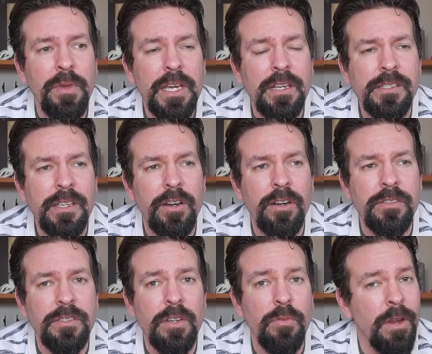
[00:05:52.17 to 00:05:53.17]
be
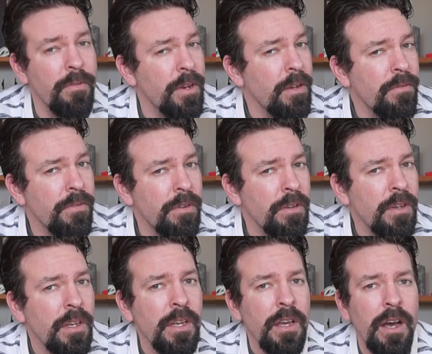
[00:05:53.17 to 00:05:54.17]
considered derivative?
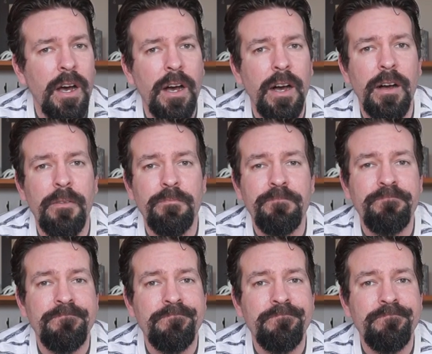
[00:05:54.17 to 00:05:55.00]
Um,